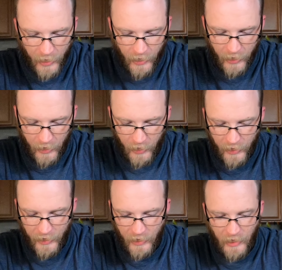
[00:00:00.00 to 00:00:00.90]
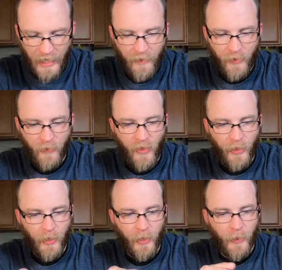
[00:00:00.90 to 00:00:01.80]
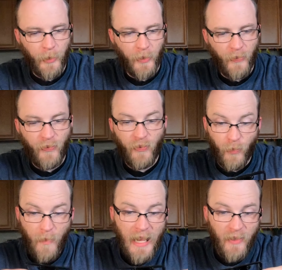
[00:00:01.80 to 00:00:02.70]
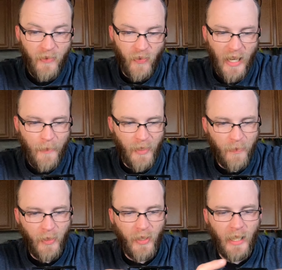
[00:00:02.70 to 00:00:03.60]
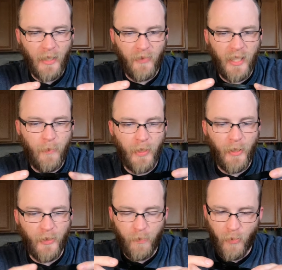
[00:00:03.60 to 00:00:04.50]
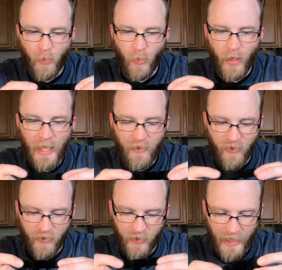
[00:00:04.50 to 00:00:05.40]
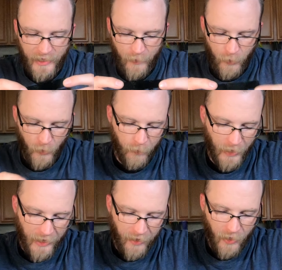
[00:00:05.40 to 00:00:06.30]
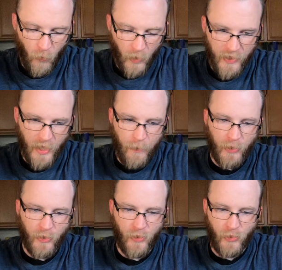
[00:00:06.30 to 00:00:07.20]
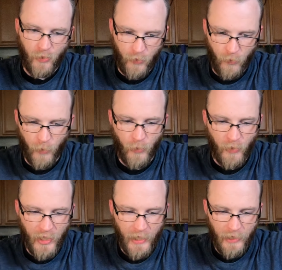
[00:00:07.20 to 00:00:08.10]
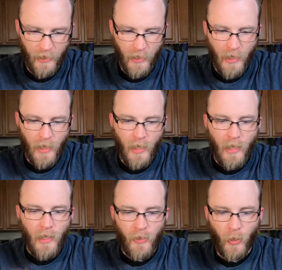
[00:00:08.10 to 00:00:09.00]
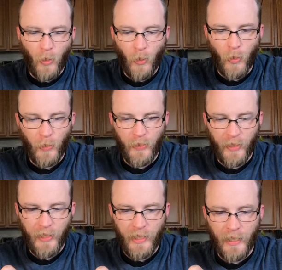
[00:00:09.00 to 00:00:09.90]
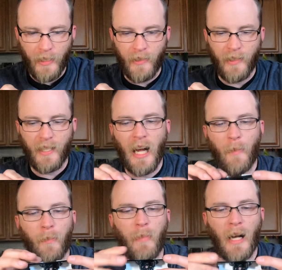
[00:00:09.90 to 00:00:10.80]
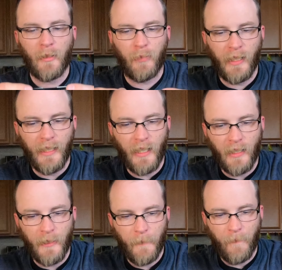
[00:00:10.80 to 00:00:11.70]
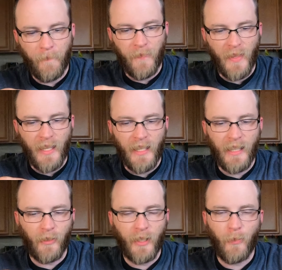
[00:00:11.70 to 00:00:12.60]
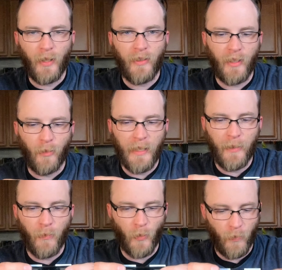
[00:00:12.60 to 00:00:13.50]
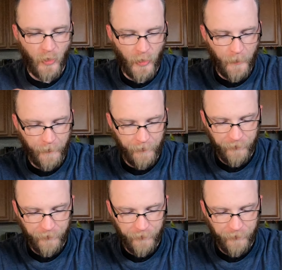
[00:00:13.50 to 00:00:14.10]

I have the main frame is printed out of TPU. It's pretty flexible, but I think once I put the screws in to hold the top and bottom plate on, it'll make it more rigid.